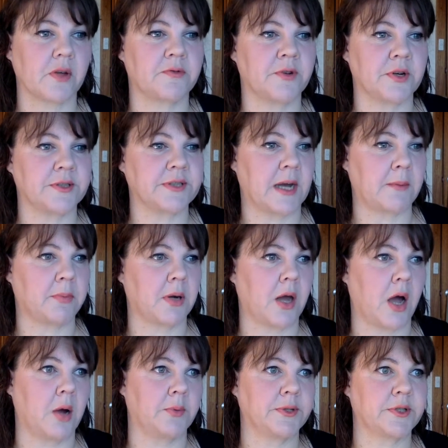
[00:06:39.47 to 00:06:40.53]
for example,
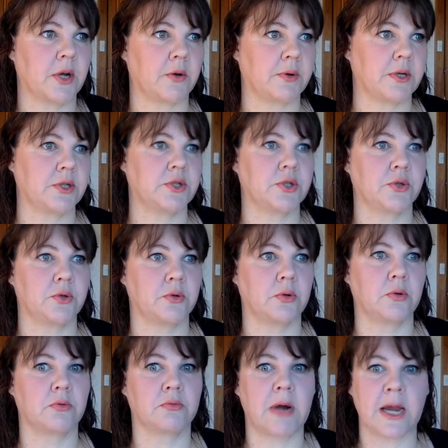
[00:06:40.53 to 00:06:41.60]
I was going to
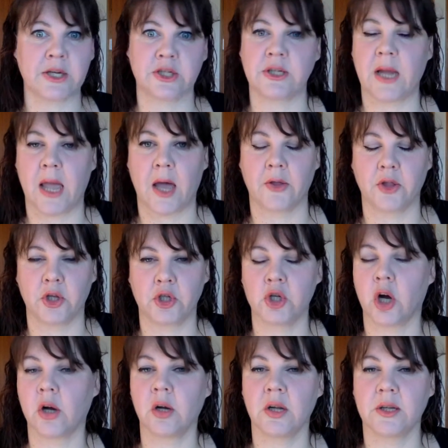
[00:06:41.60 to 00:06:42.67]
ration out the
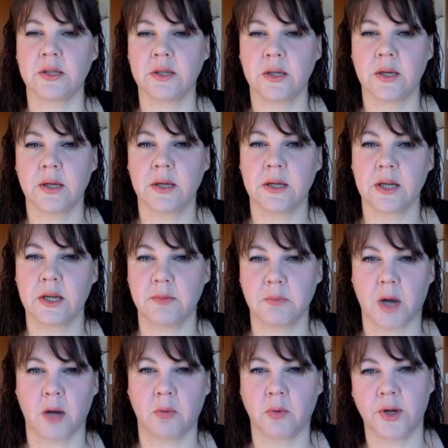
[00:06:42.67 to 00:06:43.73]
chocolate in
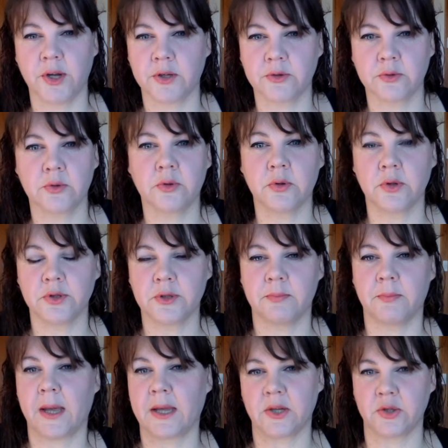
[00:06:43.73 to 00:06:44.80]
my work drawer to
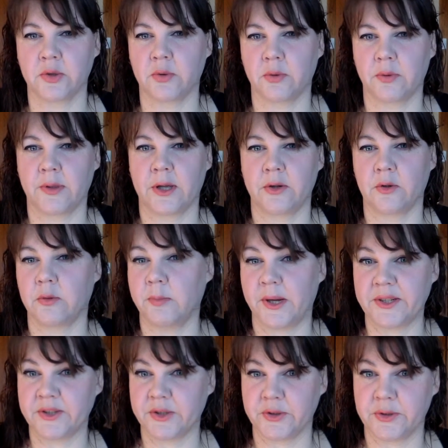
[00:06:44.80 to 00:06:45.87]
make sure that all
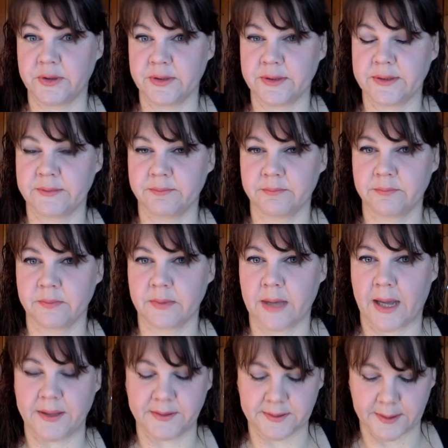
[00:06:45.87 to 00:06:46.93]
my students
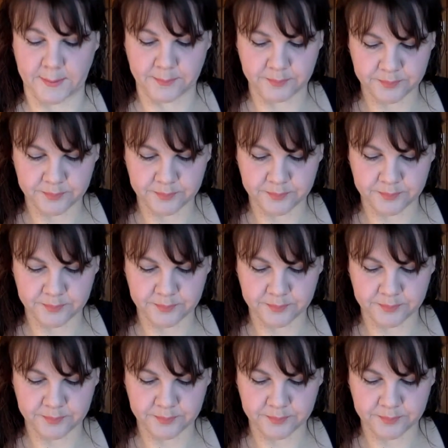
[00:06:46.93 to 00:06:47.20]
had some.